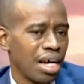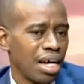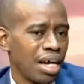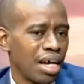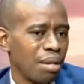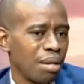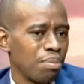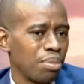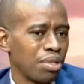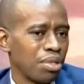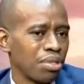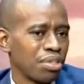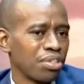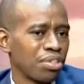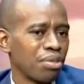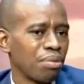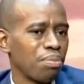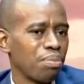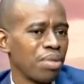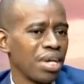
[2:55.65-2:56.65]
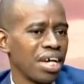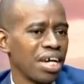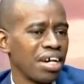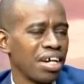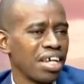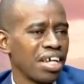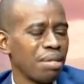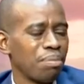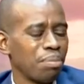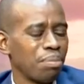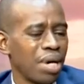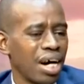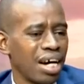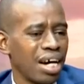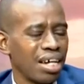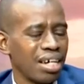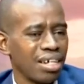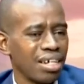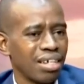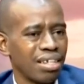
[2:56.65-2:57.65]
but also bearing in
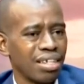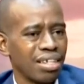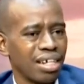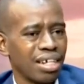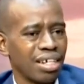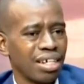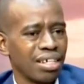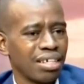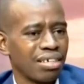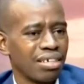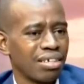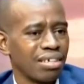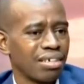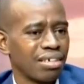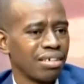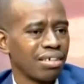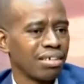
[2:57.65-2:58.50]
mind that,